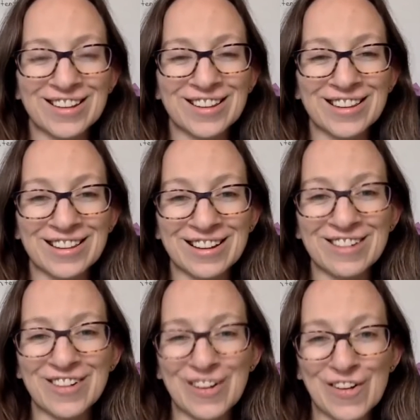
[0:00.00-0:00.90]

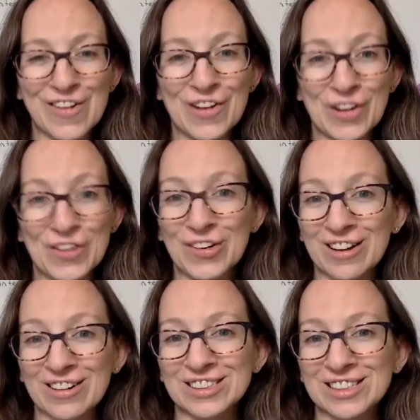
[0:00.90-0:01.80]
there are no
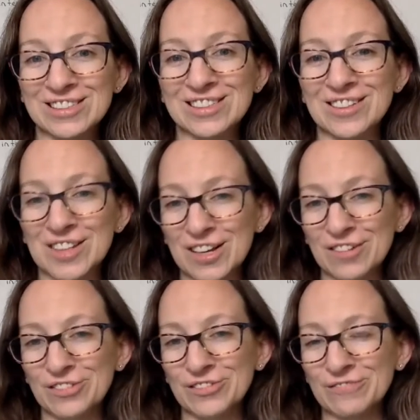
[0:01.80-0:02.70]
guarantees in life.